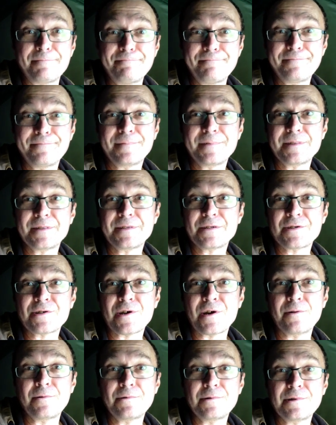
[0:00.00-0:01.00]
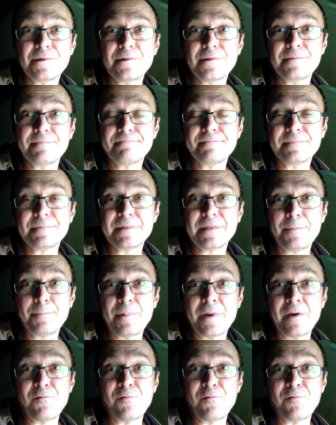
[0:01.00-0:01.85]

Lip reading: So, bit of a bummer